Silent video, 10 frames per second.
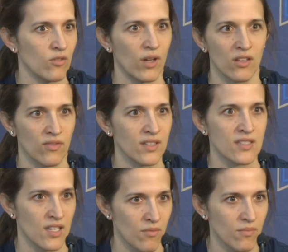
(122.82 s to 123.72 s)
relevant
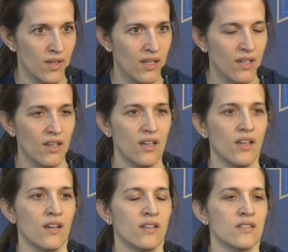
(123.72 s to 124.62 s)
team,
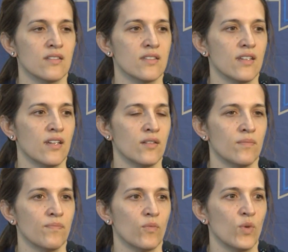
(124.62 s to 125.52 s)
and
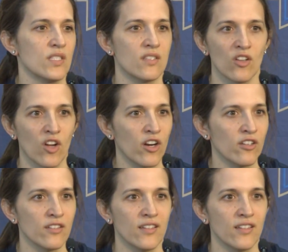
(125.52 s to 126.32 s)
um, we still are,